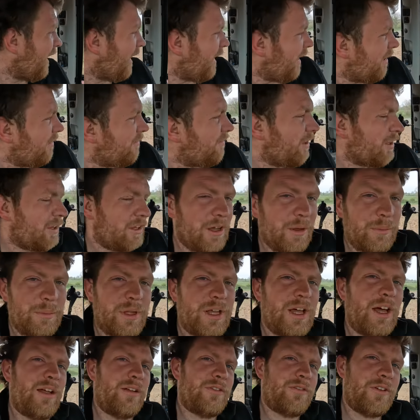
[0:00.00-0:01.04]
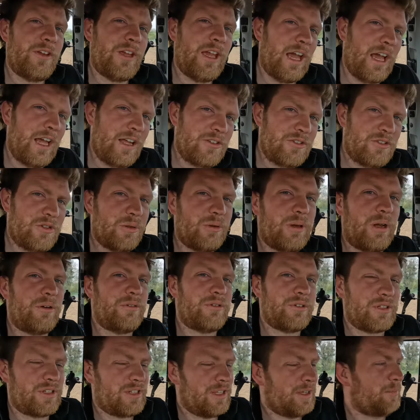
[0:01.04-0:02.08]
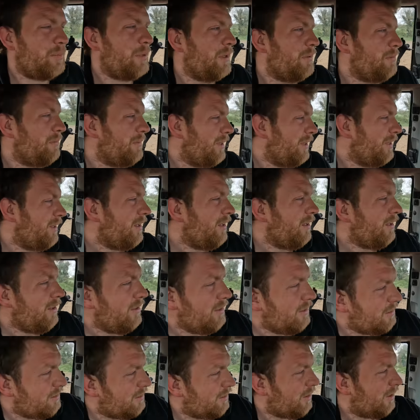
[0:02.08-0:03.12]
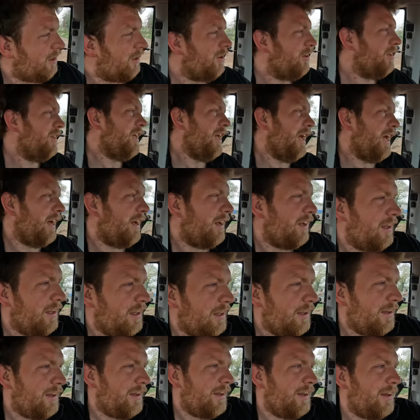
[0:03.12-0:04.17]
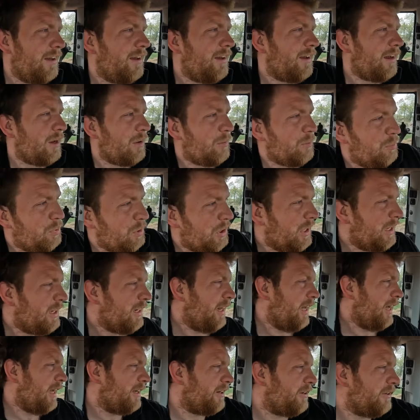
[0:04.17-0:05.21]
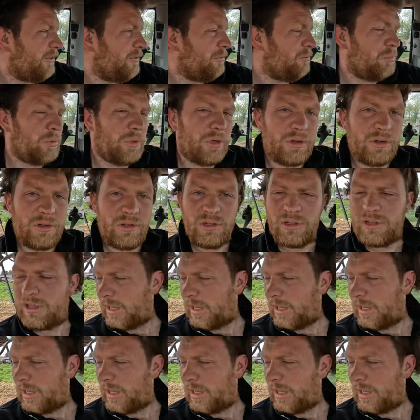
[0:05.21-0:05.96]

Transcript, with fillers: have a cup of coffee and two hours sleep in me. So yeah, I'm pretty knackered but